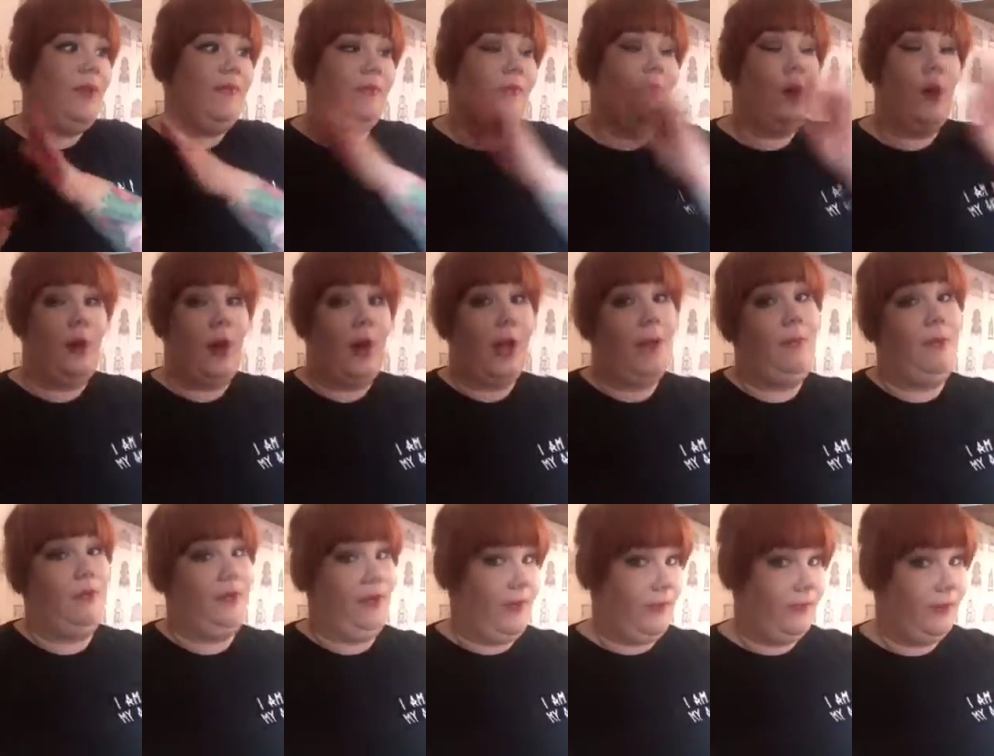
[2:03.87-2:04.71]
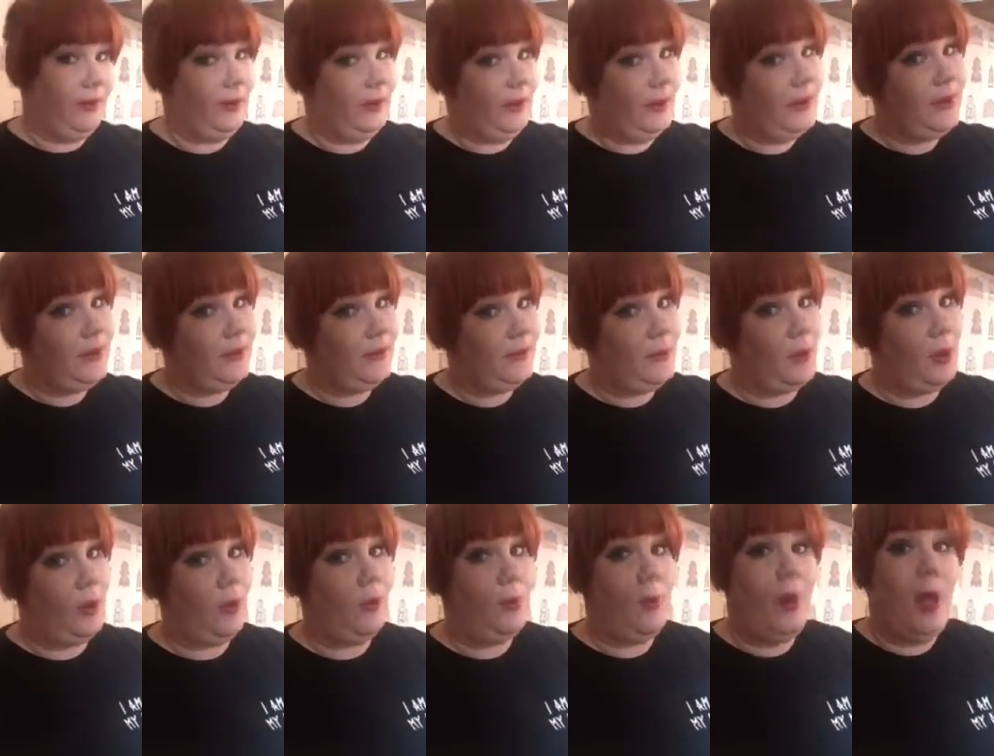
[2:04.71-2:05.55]
If not, I will definitely link
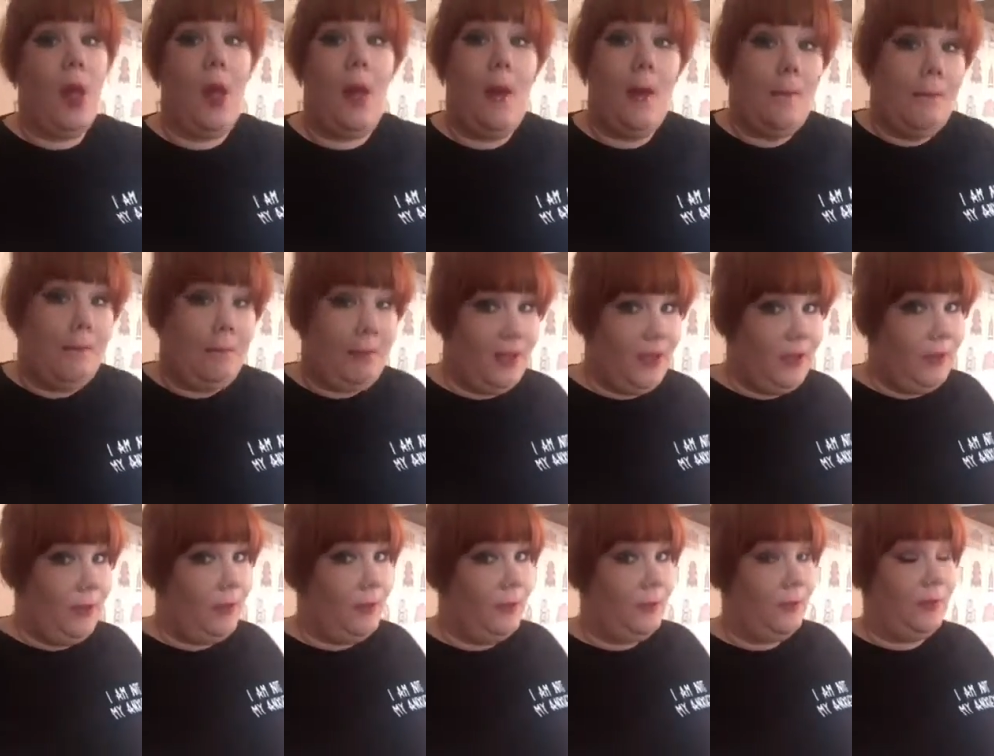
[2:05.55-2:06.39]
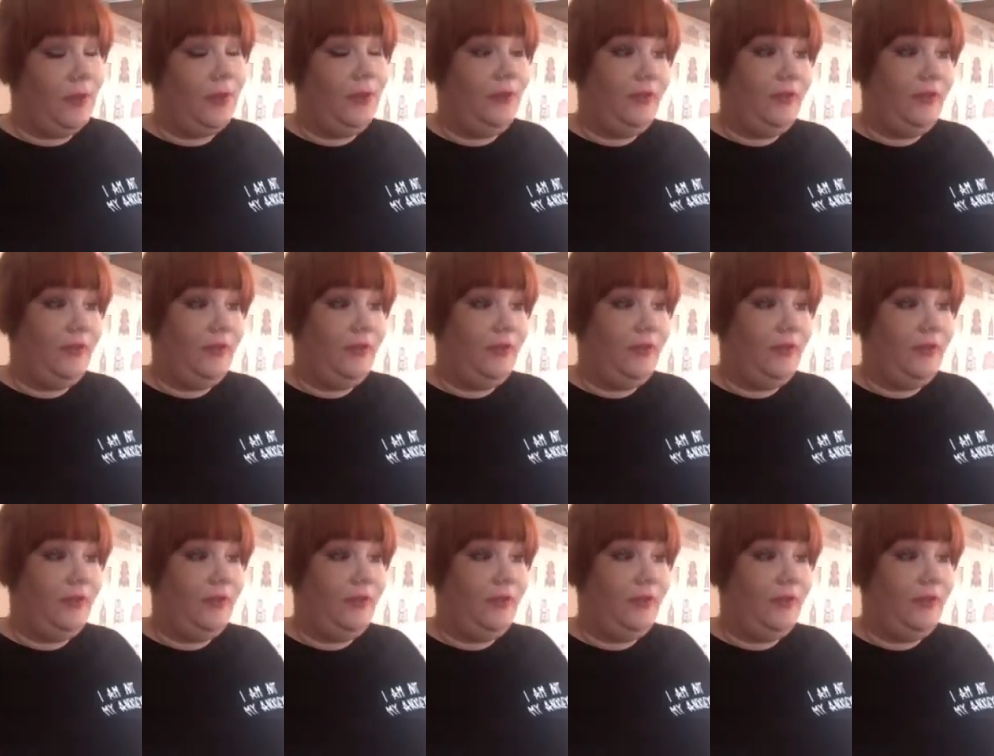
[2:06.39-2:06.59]
them all below.